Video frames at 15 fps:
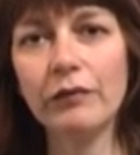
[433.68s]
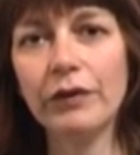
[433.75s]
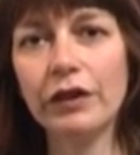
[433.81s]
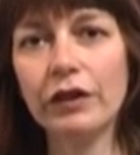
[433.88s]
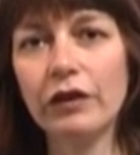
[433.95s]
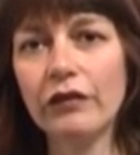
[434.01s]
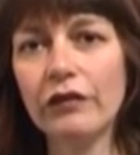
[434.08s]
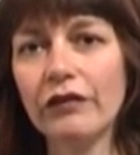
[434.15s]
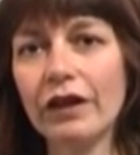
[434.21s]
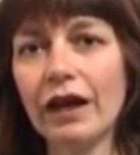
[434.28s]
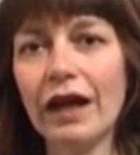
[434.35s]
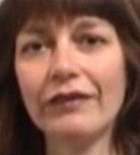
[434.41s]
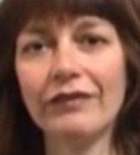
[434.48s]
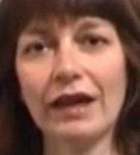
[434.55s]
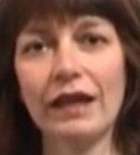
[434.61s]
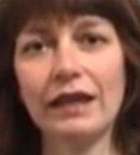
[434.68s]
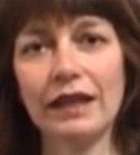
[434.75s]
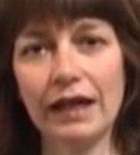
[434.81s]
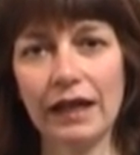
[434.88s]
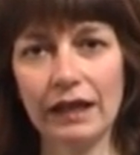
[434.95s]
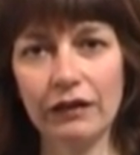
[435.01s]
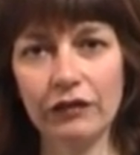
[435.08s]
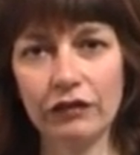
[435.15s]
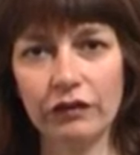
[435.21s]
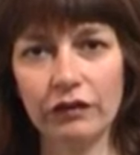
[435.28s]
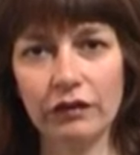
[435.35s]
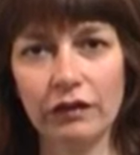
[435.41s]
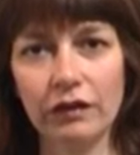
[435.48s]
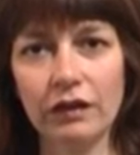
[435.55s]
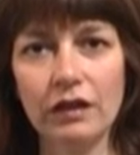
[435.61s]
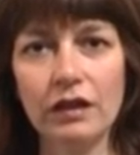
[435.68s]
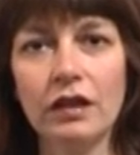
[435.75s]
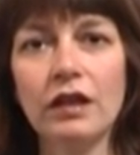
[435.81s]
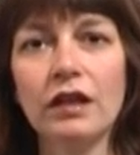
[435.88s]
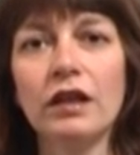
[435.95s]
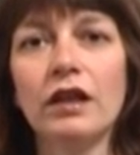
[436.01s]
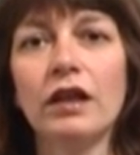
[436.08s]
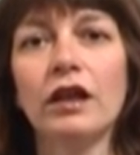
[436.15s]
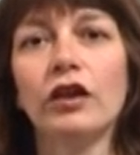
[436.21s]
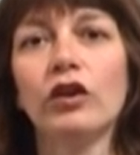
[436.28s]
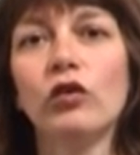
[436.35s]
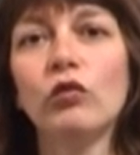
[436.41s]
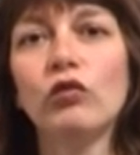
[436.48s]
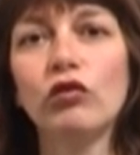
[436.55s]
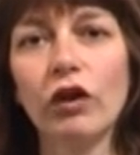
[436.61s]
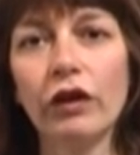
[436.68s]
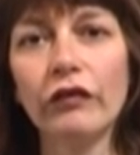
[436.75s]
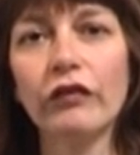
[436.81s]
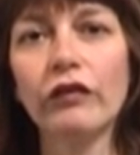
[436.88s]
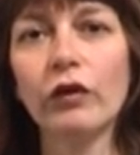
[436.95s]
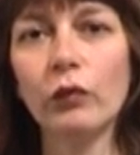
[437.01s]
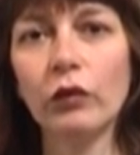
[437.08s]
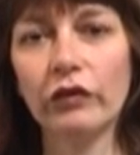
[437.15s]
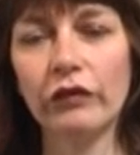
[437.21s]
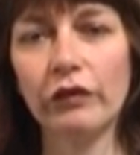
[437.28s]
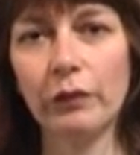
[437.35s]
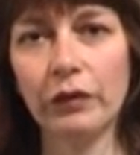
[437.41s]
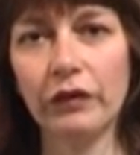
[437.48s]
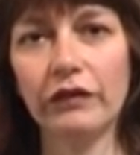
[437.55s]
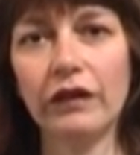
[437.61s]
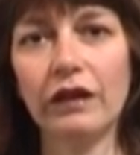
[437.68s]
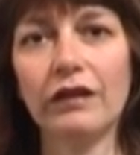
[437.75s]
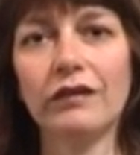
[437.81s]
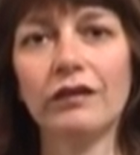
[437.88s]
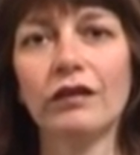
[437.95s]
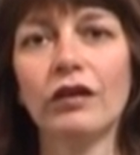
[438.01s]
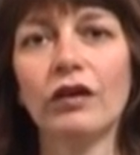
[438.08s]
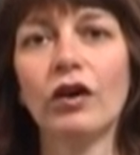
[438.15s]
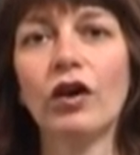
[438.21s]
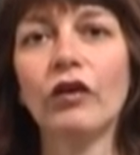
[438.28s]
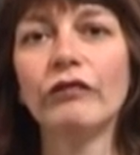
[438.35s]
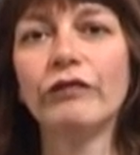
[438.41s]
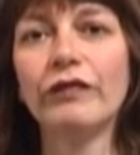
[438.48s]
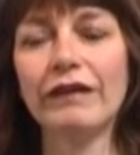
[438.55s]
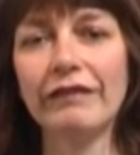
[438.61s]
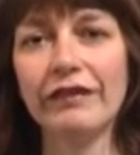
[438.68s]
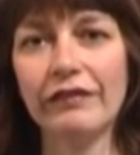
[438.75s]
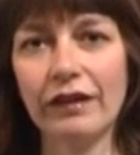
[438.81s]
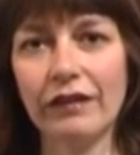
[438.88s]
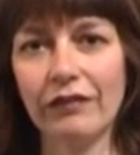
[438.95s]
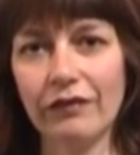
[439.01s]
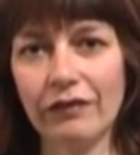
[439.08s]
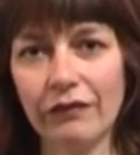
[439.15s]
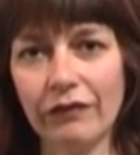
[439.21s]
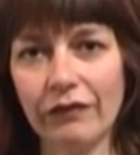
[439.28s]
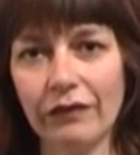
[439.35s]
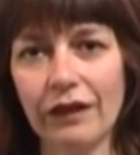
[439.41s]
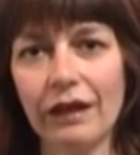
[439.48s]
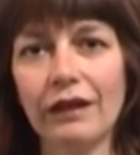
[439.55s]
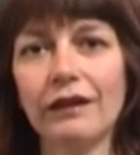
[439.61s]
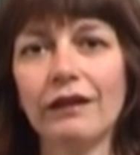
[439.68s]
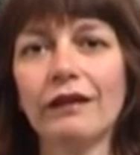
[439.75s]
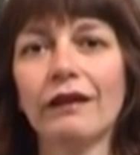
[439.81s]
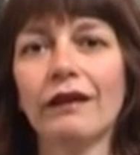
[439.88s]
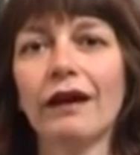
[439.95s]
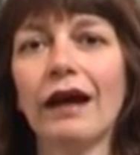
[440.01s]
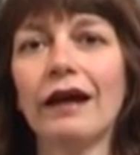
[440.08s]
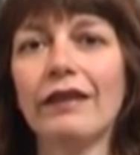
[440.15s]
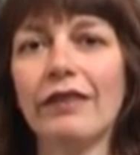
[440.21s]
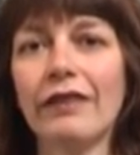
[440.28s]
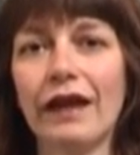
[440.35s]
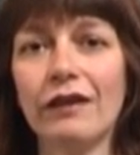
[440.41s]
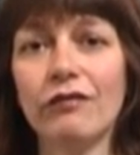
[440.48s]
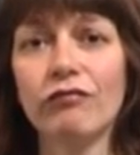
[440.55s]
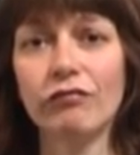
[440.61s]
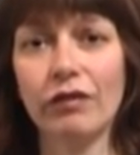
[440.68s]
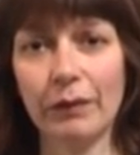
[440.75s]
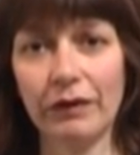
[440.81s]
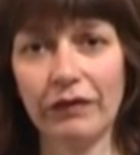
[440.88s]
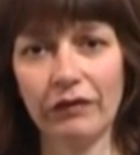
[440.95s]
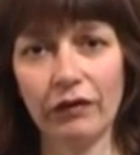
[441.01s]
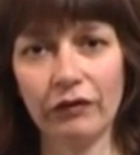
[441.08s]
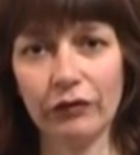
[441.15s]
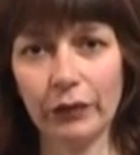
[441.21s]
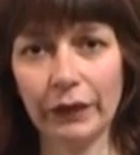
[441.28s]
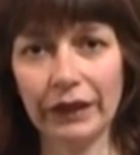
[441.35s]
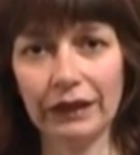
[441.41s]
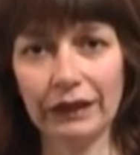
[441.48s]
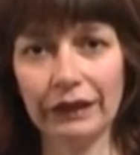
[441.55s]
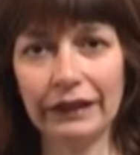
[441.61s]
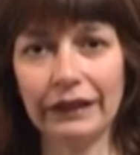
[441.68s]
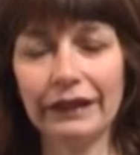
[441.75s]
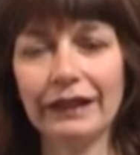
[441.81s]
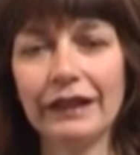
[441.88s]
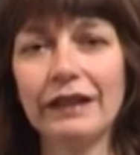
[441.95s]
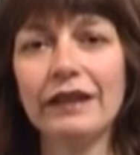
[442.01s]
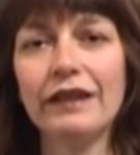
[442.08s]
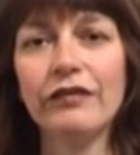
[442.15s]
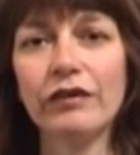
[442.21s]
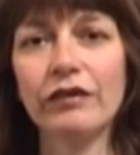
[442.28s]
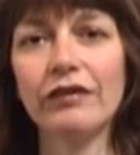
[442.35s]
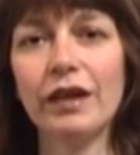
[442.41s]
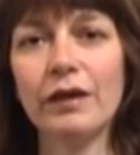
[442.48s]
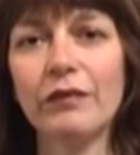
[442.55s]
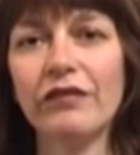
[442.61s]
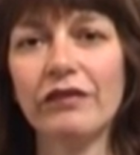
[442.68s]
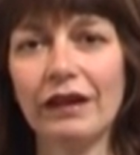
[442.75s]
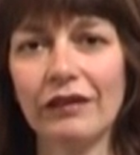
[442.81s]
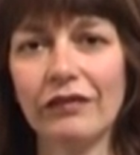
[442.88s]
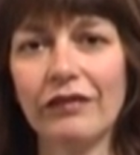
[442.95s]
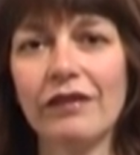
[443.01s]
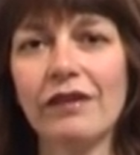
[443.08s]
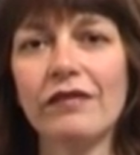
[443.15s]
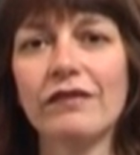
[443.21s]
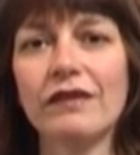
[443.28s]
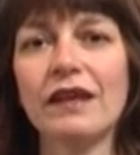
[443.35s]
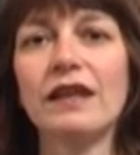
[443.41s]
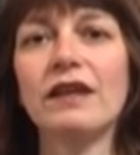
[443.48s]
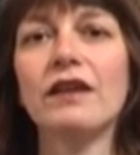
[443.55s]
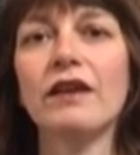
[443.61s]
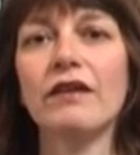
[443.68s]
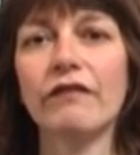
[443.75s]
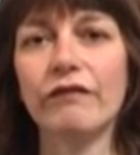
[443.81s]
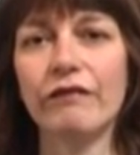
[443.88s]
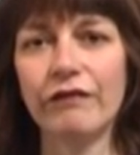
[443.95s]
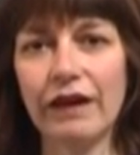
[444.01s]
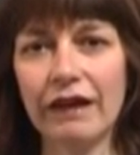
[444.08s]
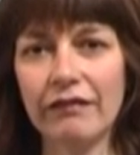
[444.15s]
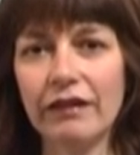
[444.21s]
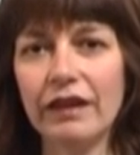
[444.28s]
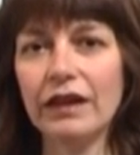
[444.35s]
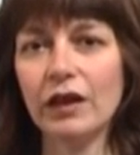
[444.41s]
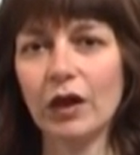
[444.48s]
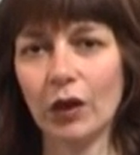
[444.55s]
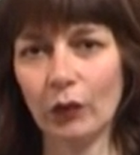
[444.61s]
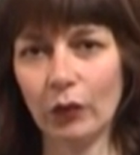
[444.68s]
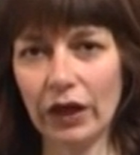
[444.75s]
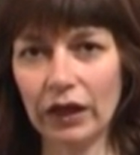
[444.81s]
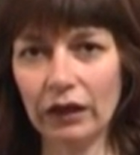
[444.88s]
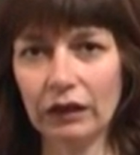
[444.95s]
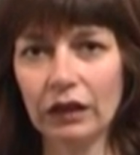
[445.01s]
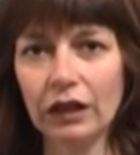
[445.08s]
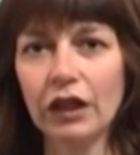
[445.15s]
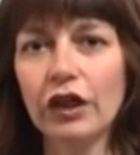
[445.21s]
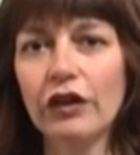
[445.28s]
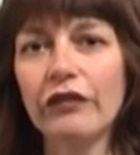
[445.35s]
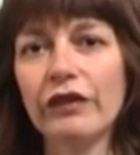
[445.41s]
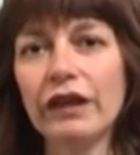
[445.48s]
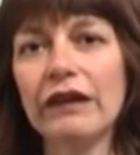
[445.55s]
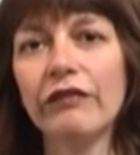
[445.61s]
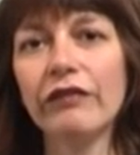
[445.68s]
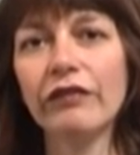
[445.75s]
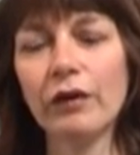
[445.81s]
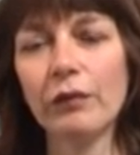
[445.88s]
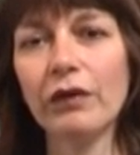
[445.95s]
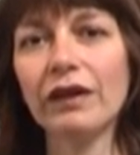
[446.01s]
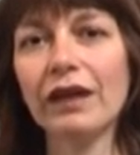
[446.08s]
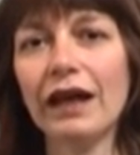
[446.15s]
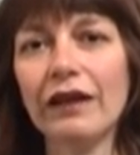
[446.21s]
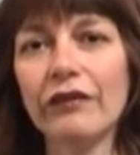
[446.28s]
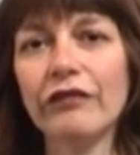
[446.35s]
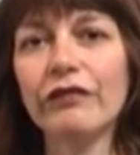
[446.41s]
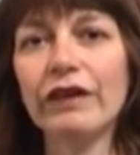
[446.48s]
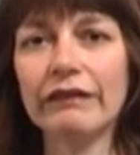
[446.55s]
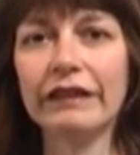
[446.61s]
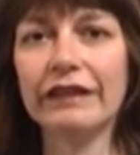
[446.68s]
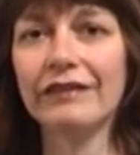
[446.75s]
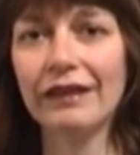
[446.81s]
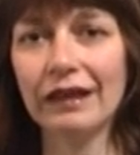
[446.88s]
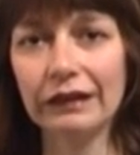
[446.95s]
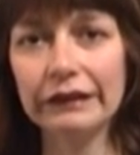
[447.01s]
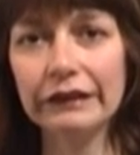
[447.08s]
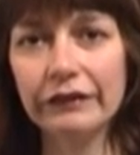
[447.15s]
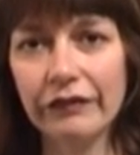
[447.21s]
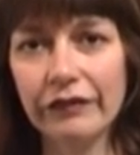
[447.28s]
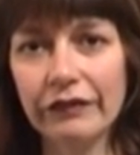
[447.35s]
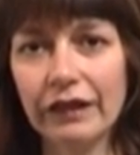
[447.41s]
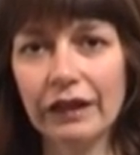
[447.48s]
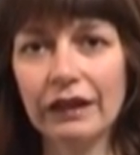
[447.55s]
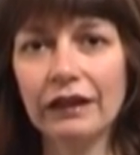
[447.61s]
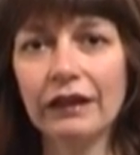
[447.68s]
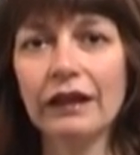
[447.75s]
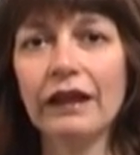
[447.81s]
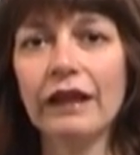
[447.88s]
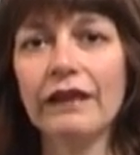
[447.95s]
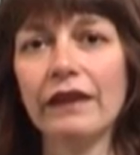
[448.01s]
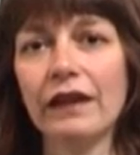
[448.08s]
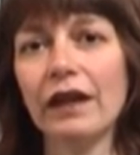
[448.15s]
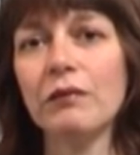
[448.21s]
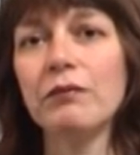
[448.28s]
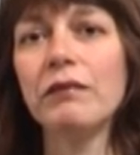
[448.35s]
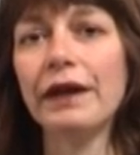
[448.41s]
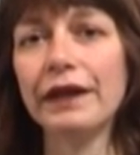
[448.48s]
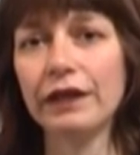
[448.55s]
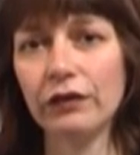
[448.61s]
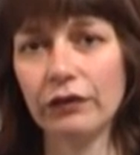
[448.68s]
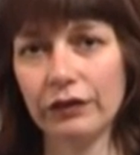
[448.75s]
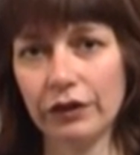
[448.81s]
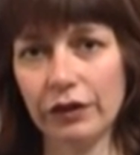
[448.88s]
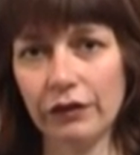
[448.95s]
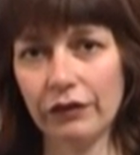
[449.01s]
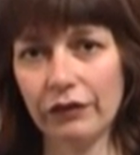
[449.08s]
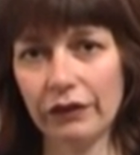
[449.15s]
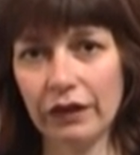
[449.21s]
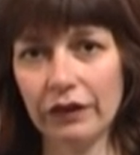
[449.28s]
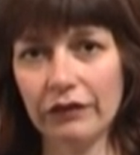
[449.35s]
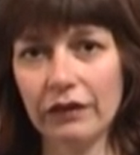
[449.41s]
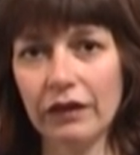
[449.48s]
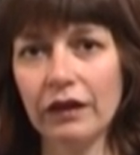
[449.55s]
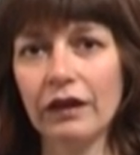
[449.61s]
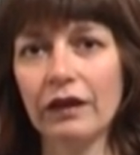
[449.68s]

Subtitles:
can be used at any age. You just don't want to put it on very sensitive skin and then rip it off quickly. Kinesiotape sticks to the skin very well. So if someone has very delicate skin, then I may not use it.